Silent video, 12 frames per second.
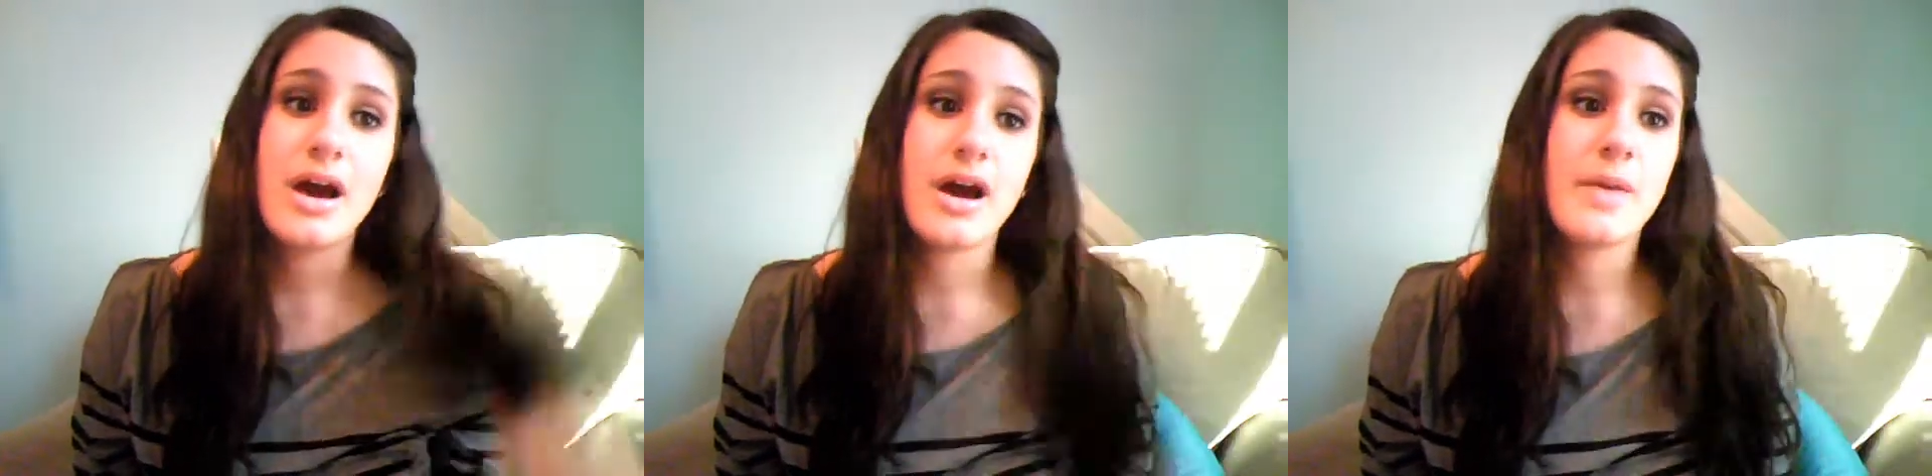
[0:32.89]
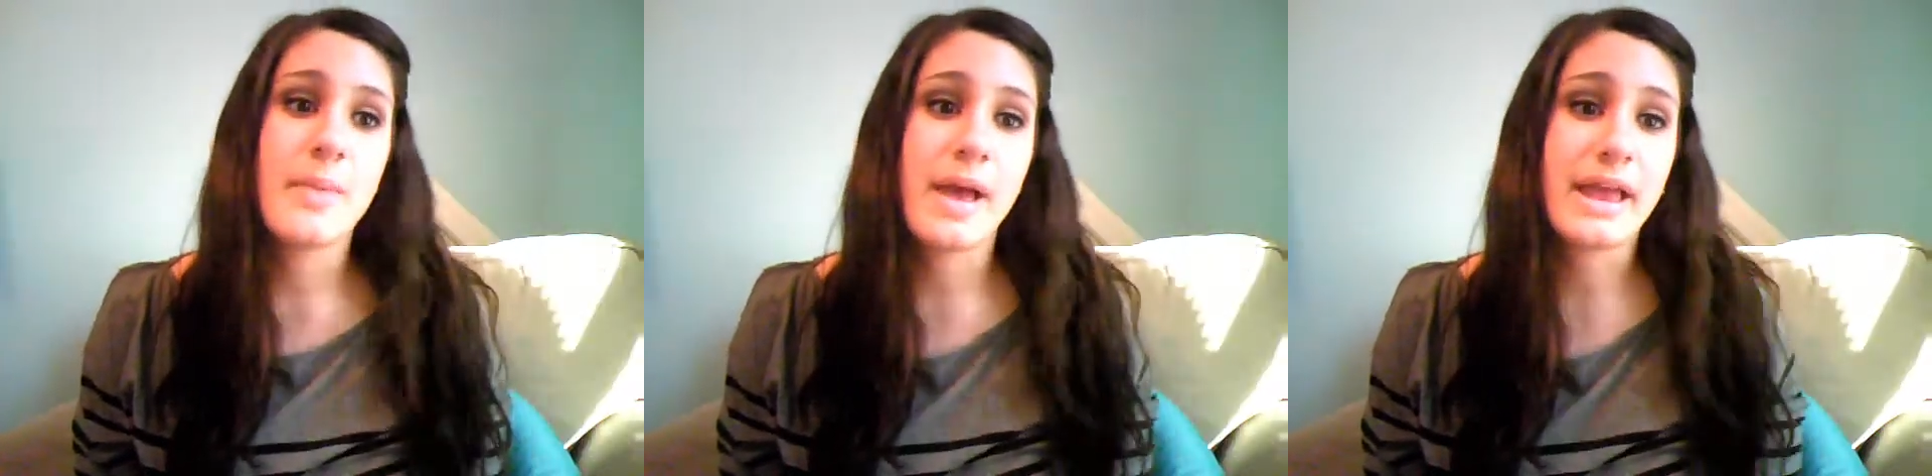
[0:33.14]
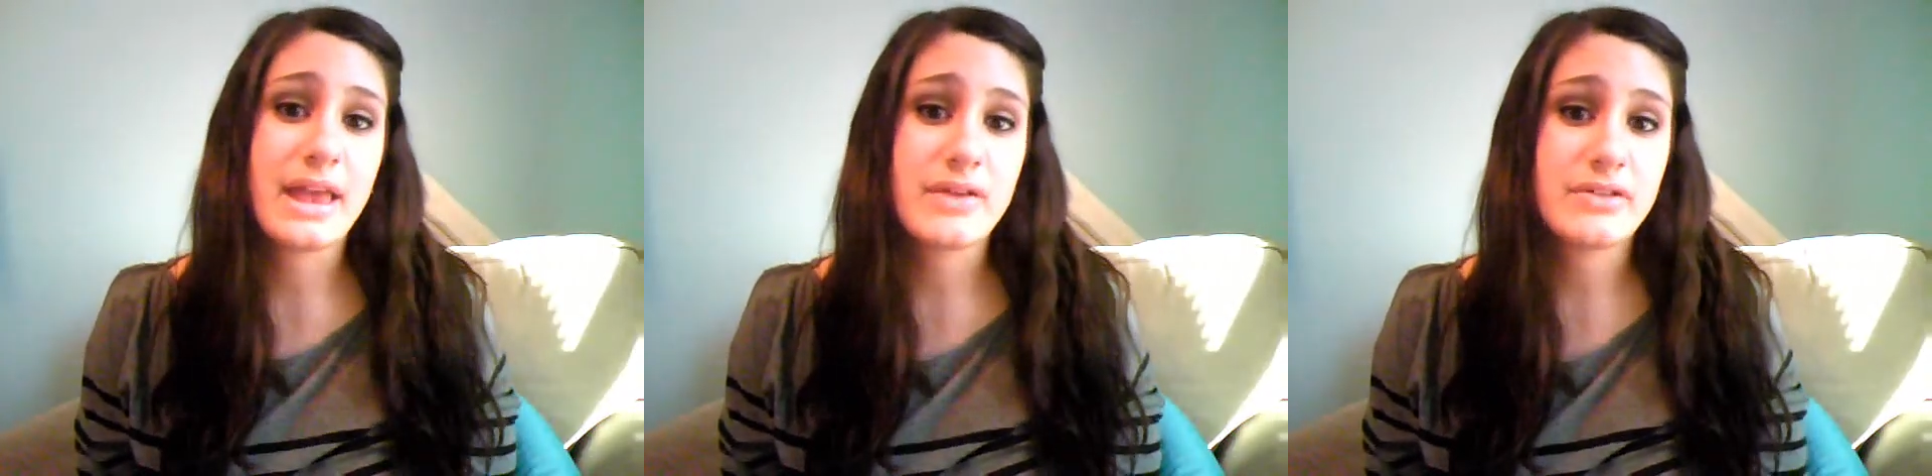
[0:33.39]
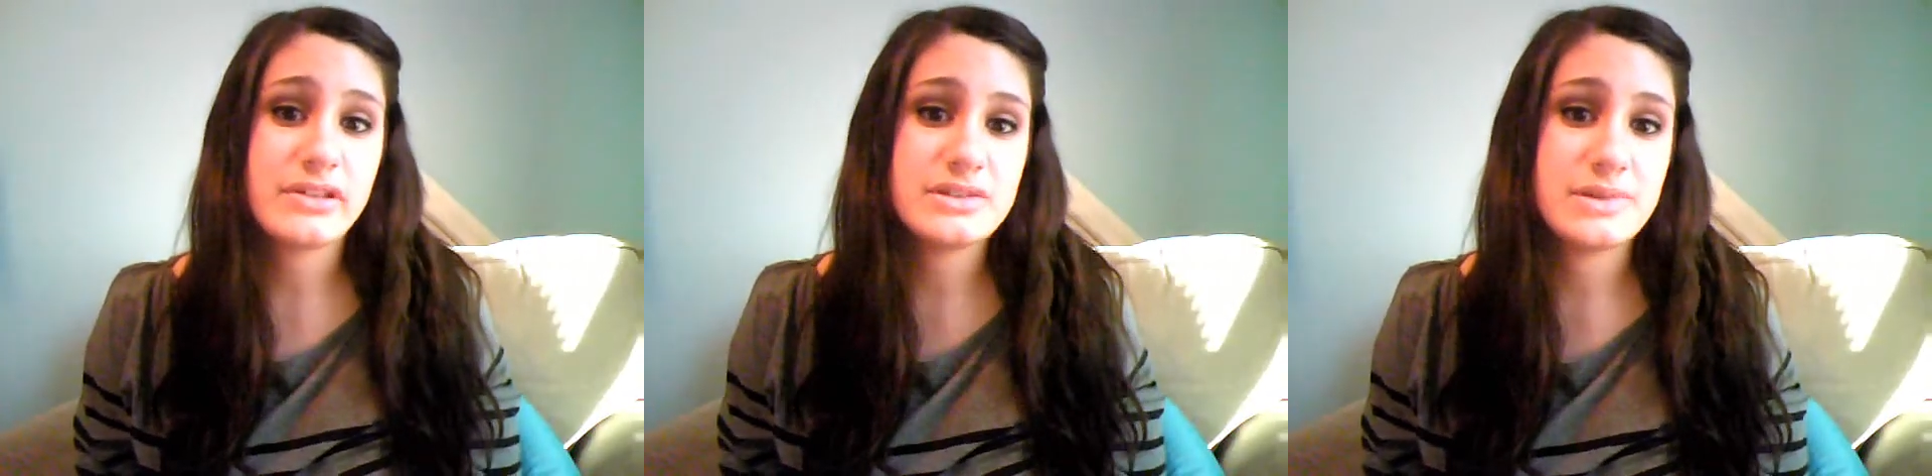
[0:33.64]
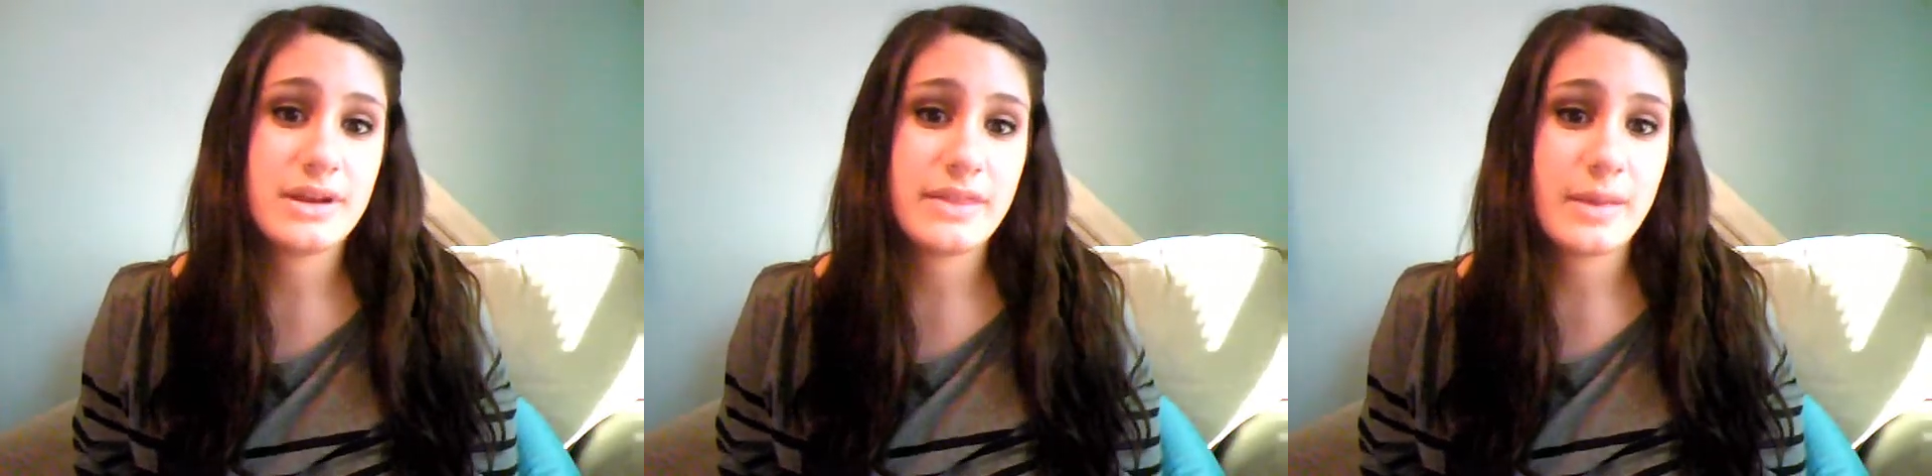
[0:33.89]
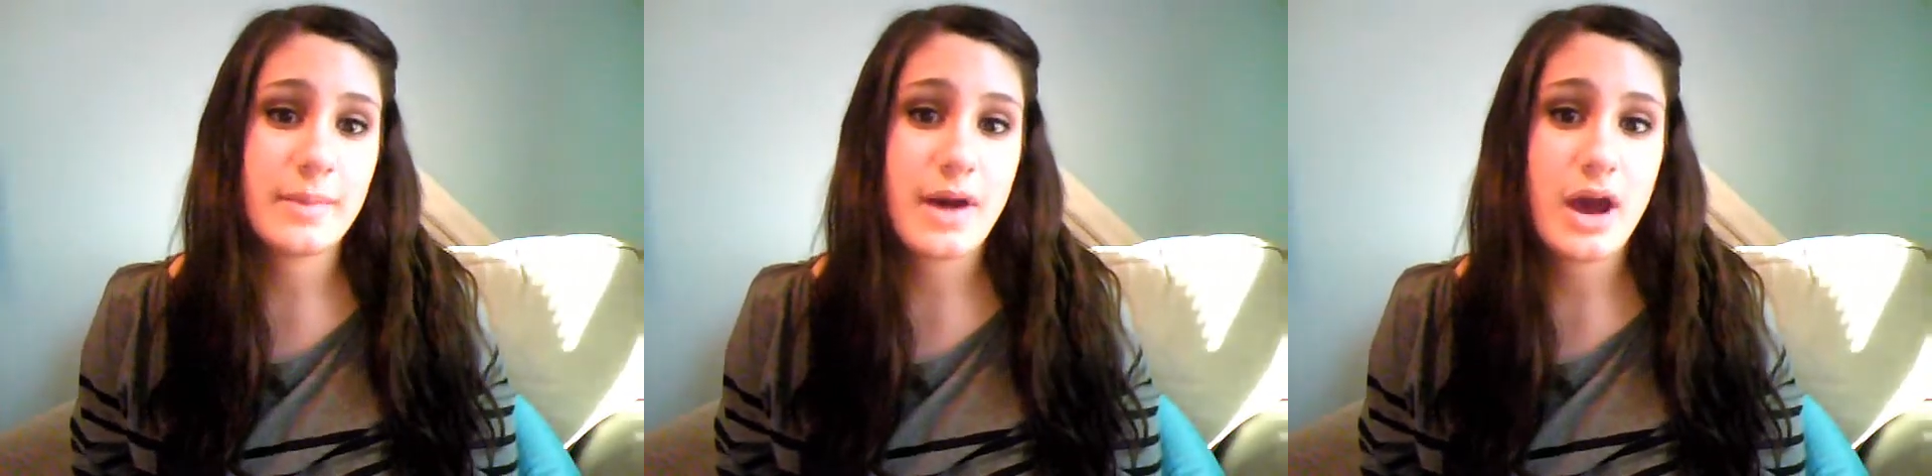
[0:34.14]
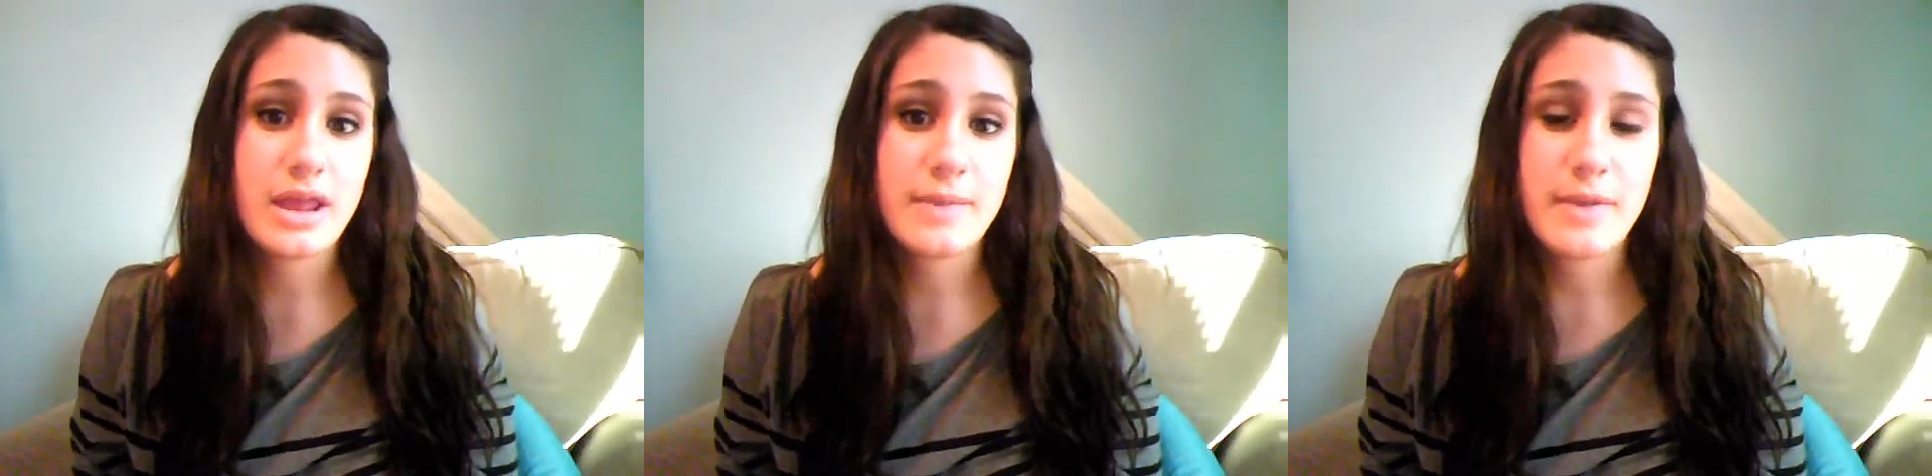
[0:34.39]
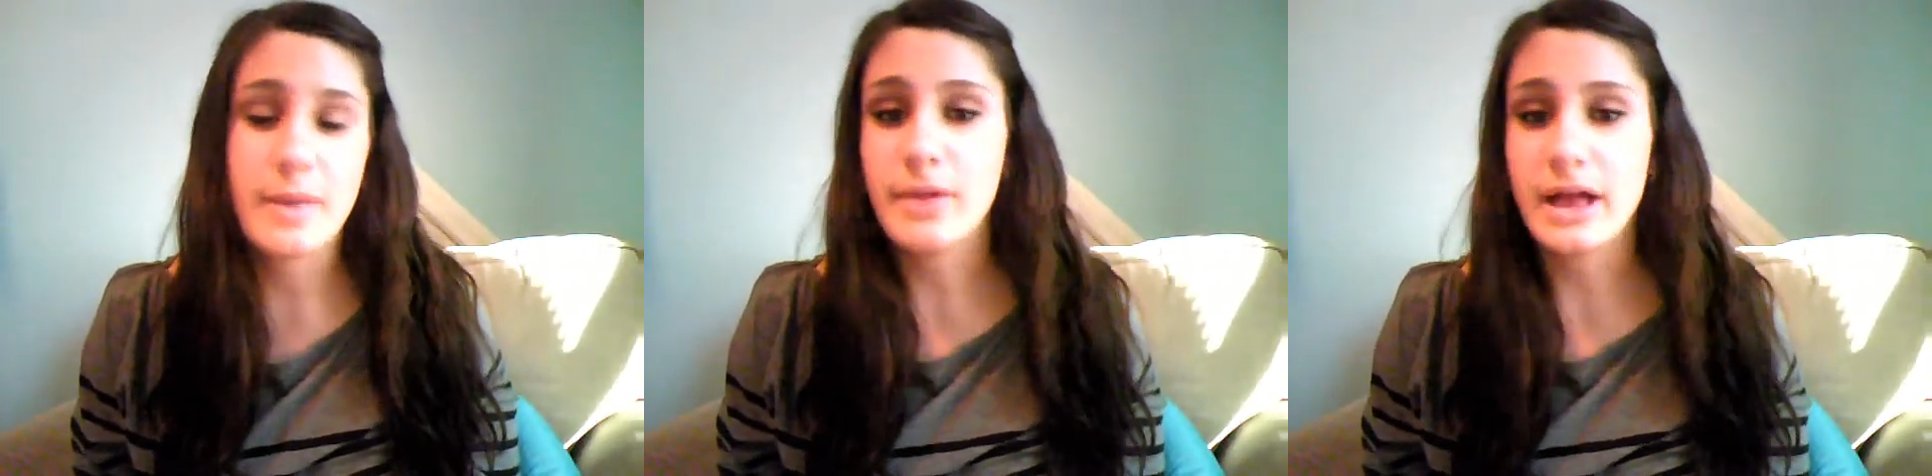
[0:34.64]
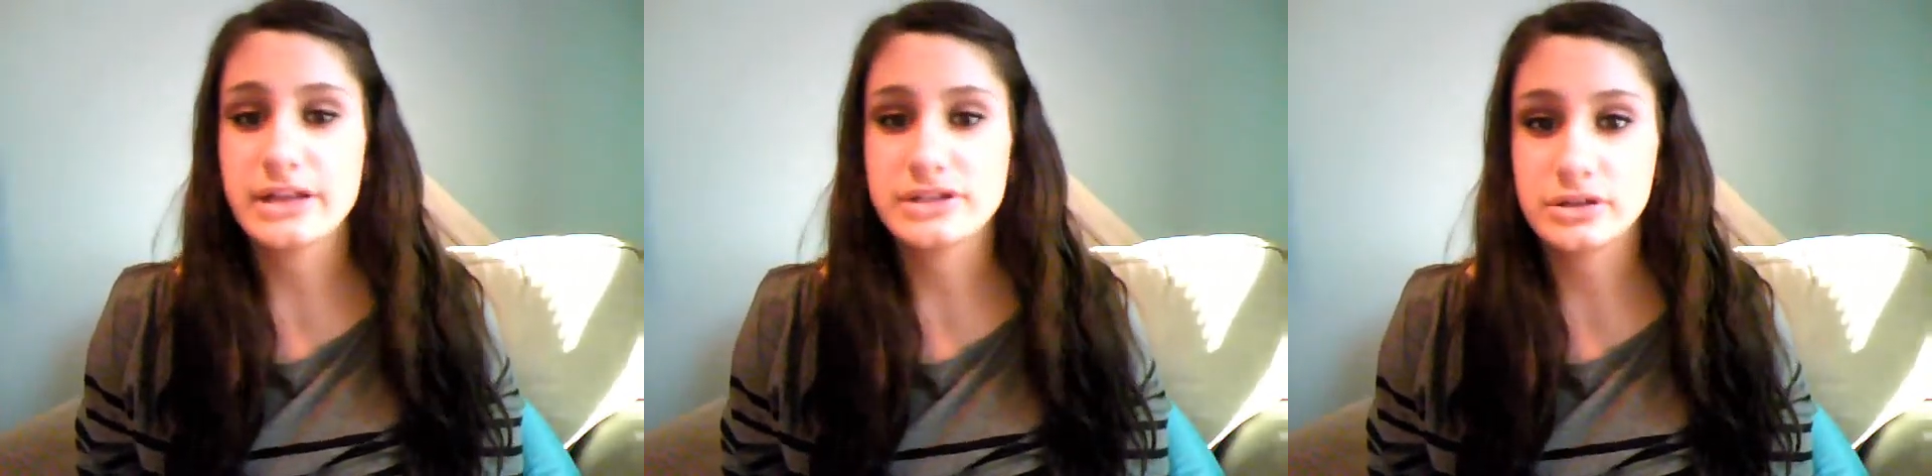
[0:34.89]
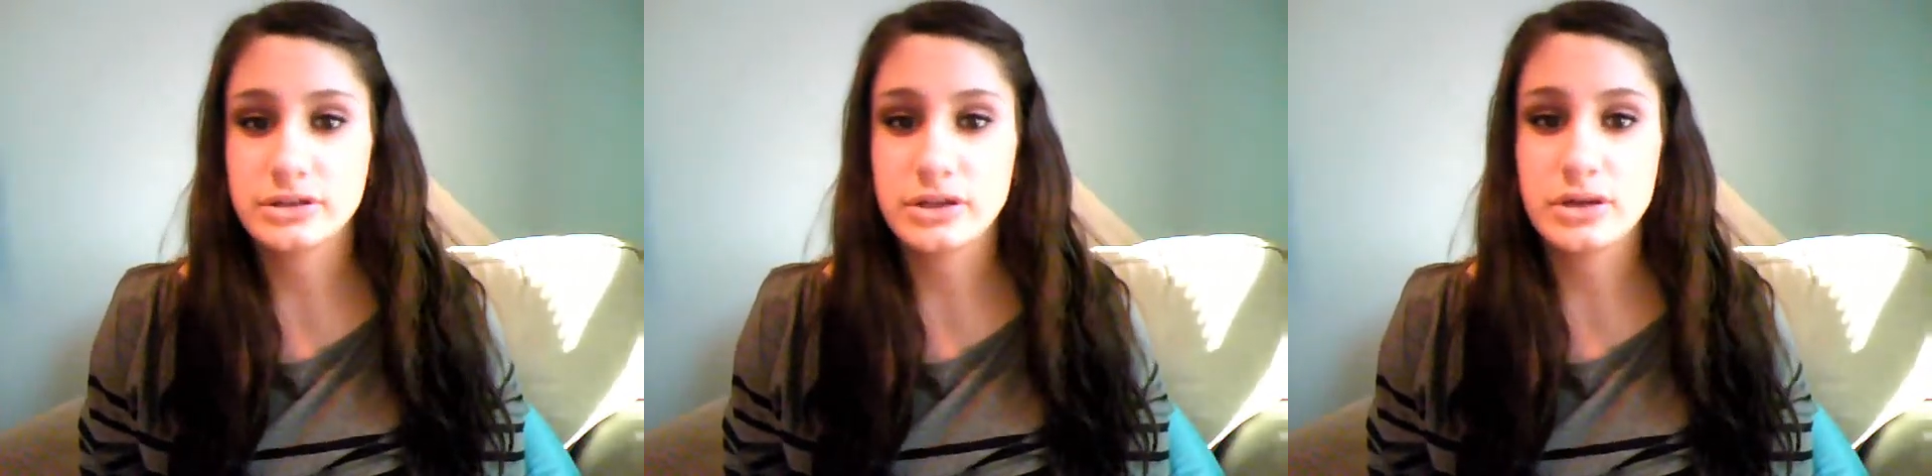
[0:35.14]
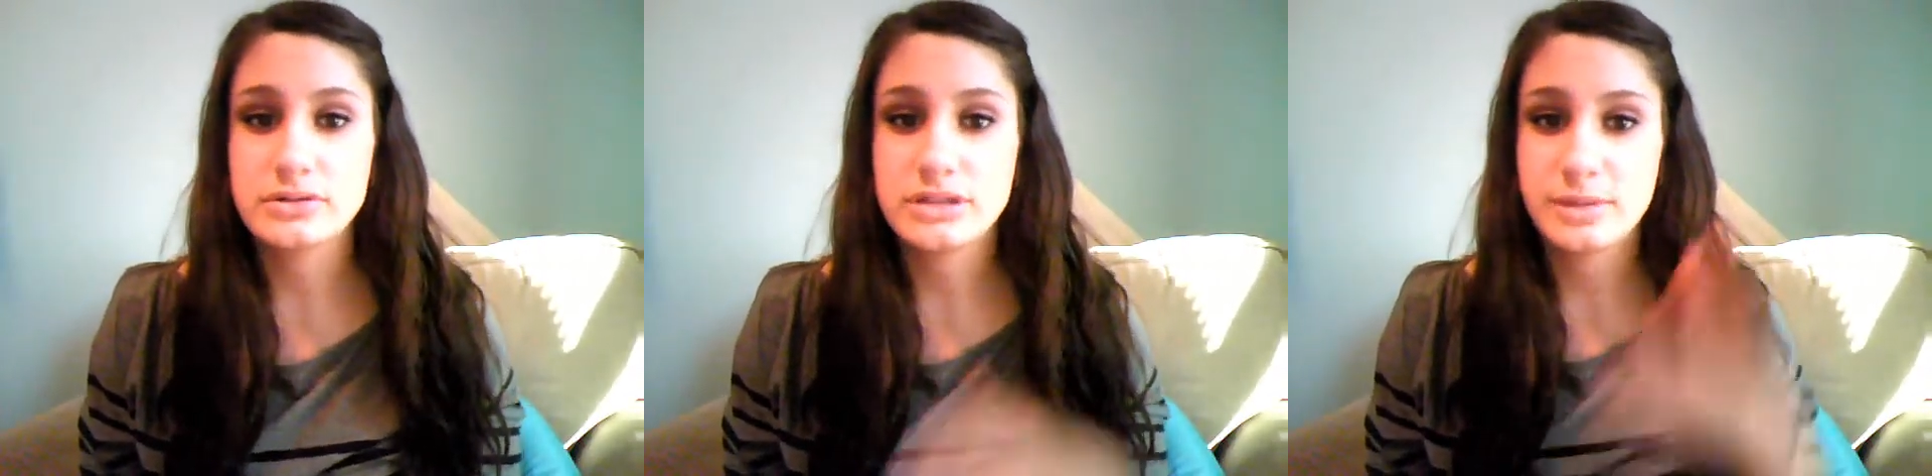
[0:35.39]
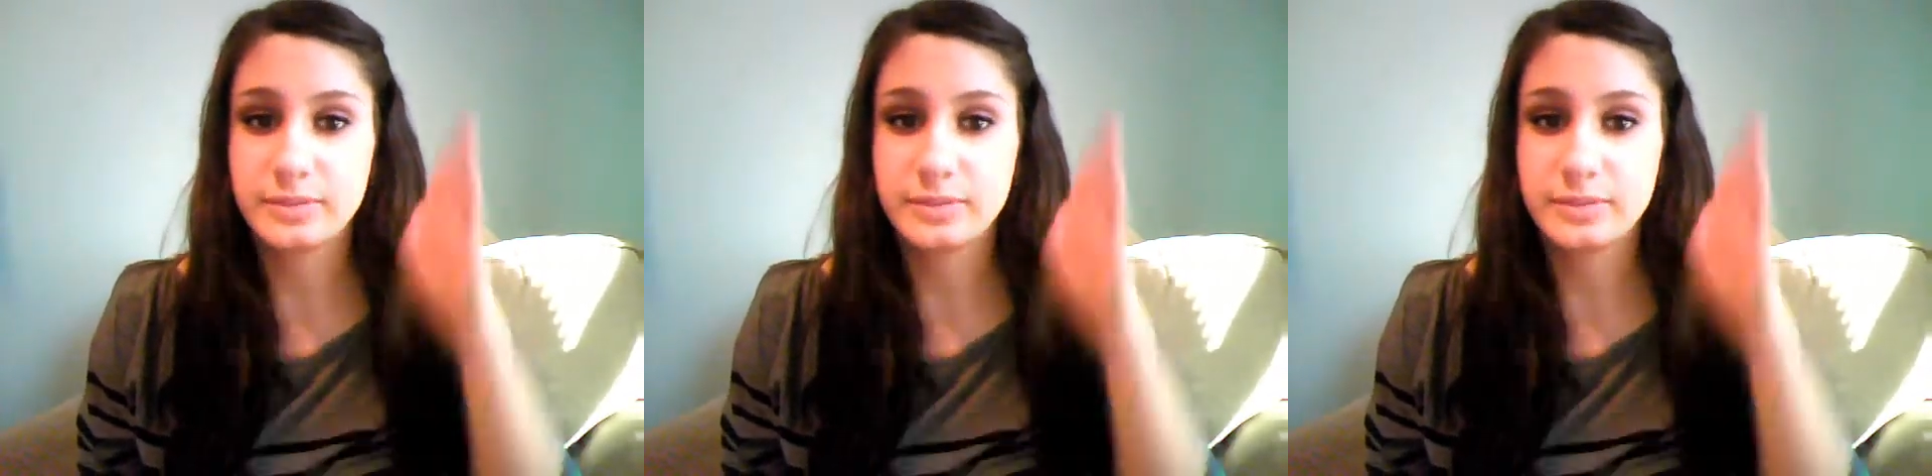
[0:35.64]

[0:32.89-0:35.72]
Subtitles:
I can't really do anything about it. My blinds are closed.